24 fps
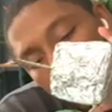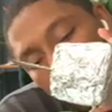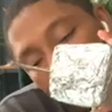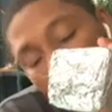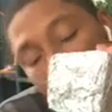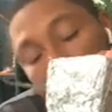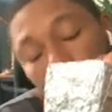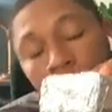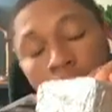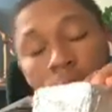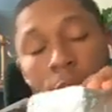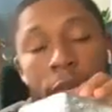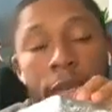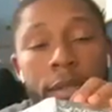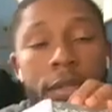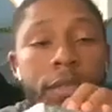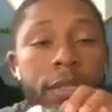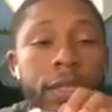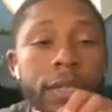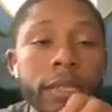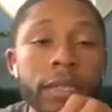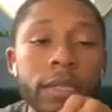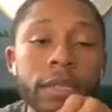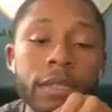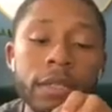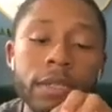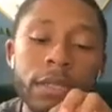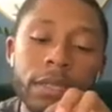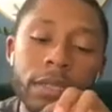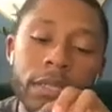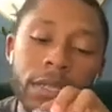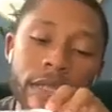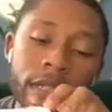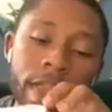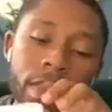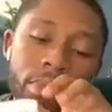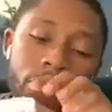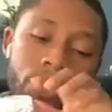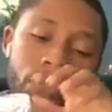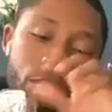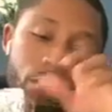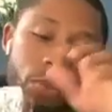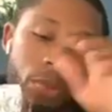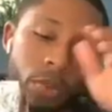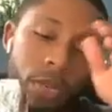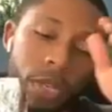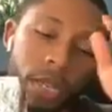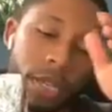main means is to
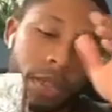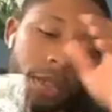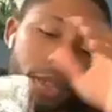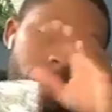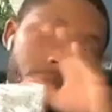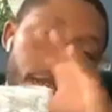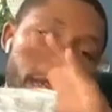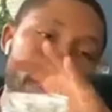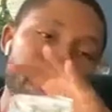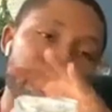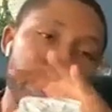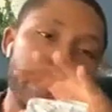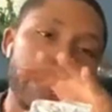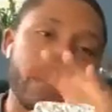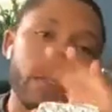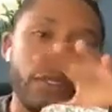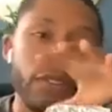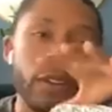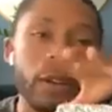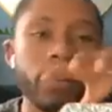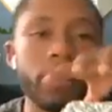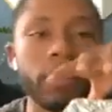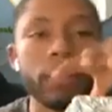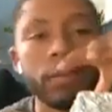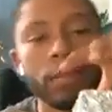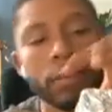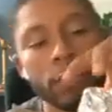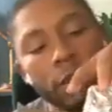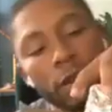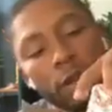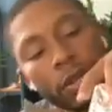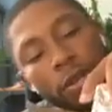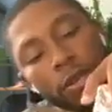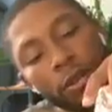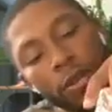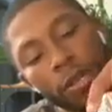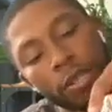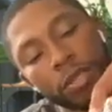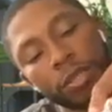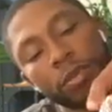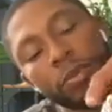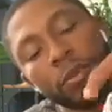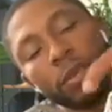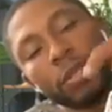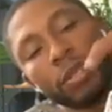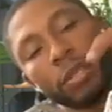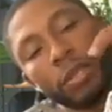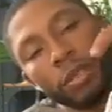get the data from your
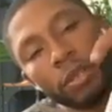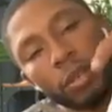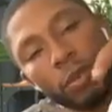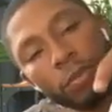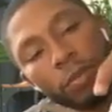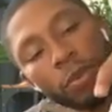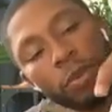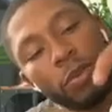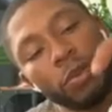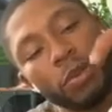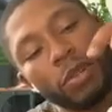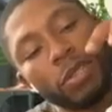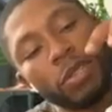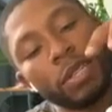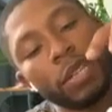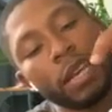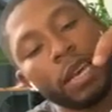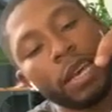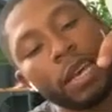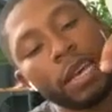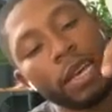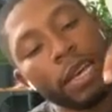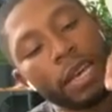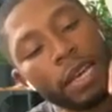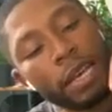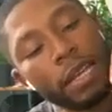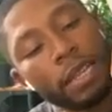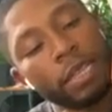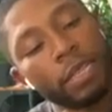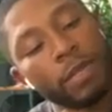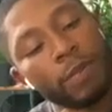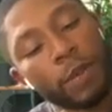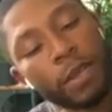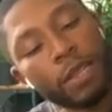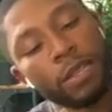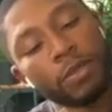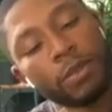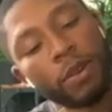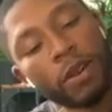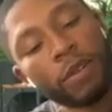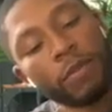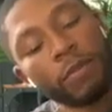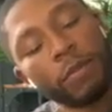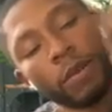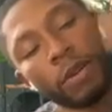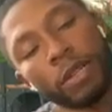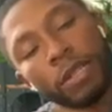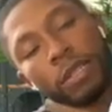instruments and your computers in the spacecraft
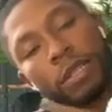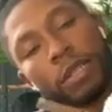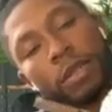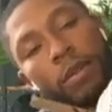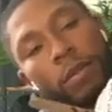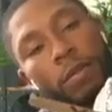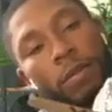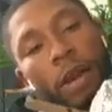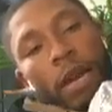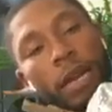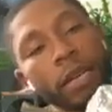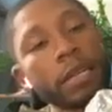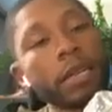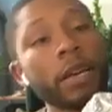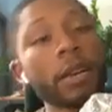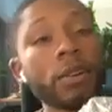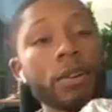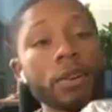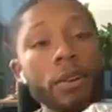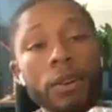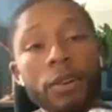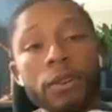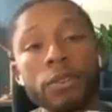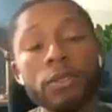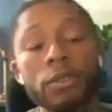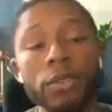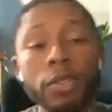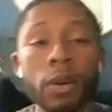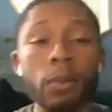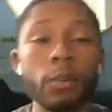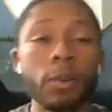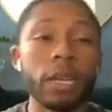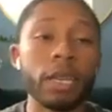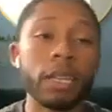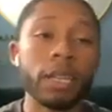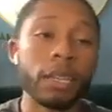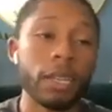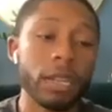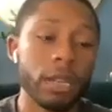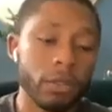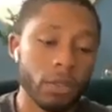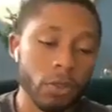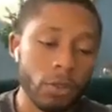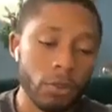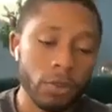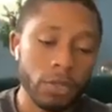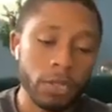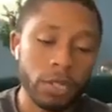bus back down to Earth so that we can then
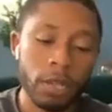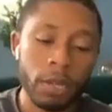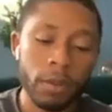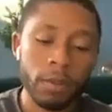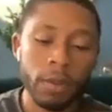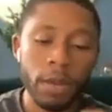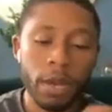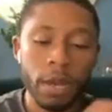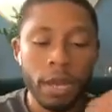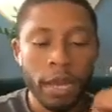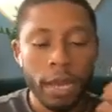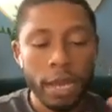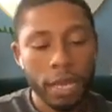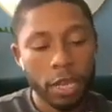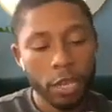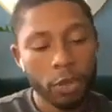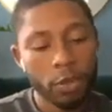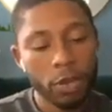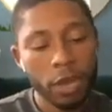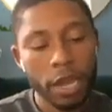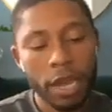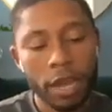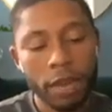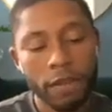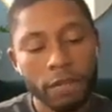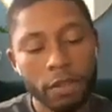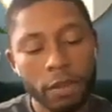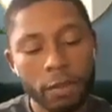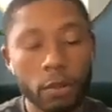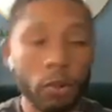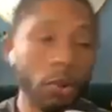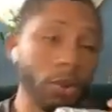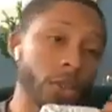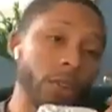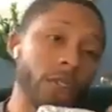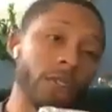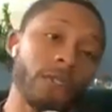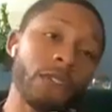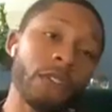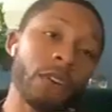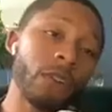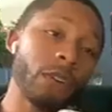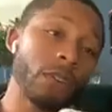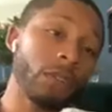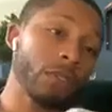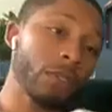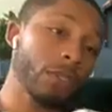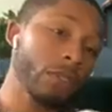use them. You can have them on your
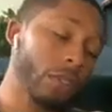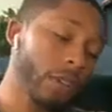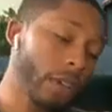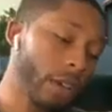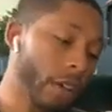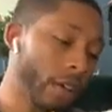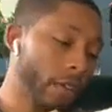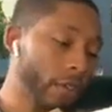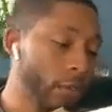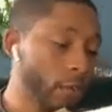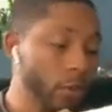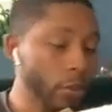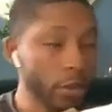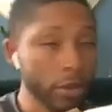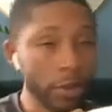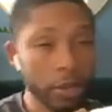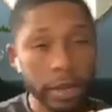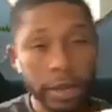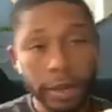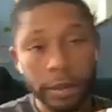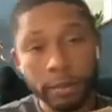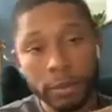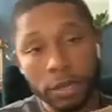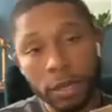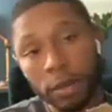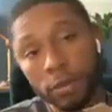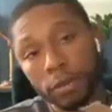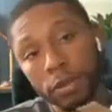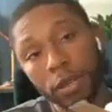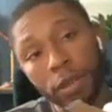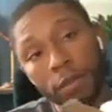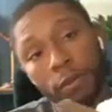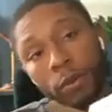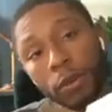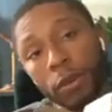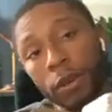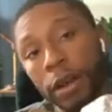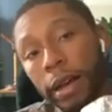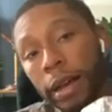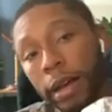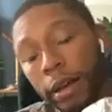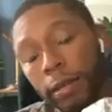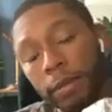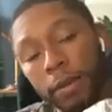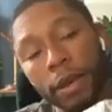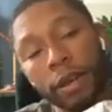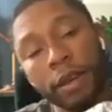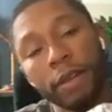phones, you can have them on your laptops, you have them on your
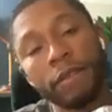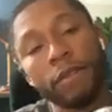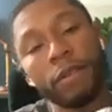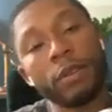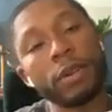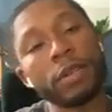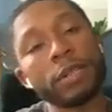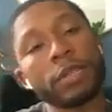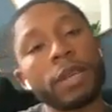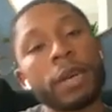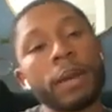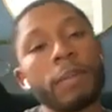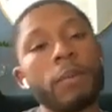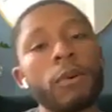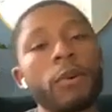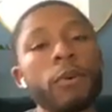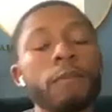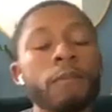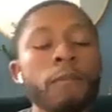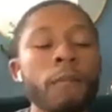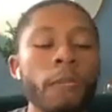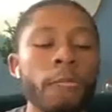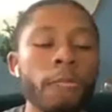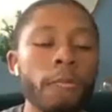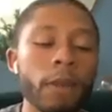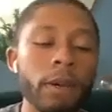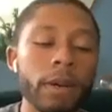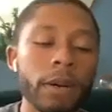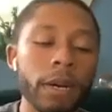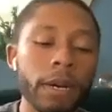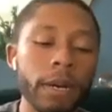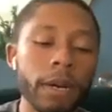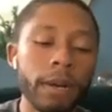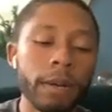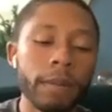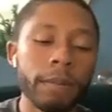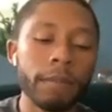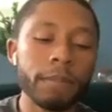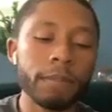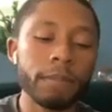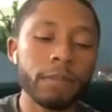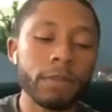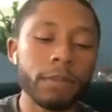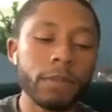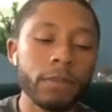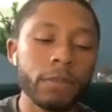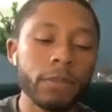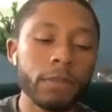iPad, for example.
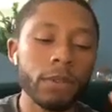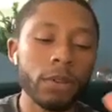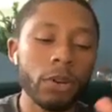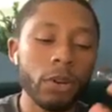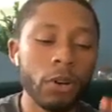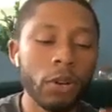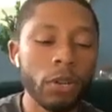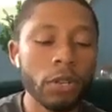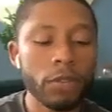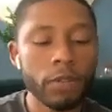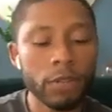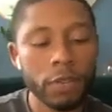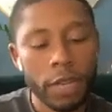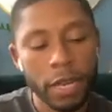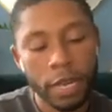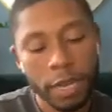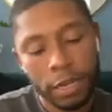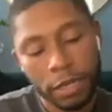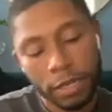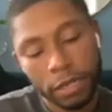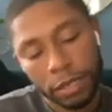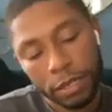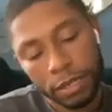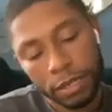All of that